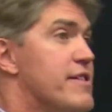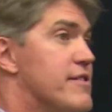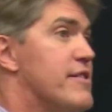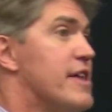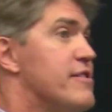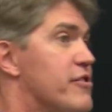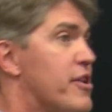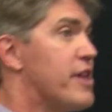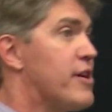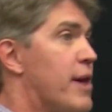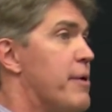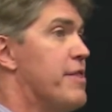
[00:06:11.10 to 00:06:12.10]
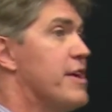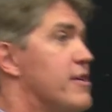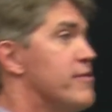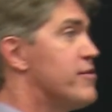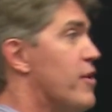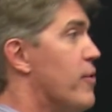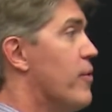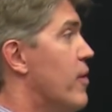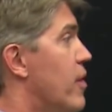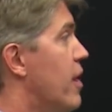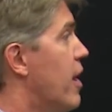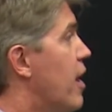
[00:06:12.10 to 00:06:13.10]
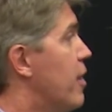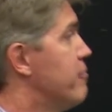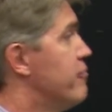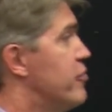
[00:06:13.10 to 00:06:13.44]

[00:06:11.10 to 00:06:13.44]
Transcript: When I'm having a whole class discussion,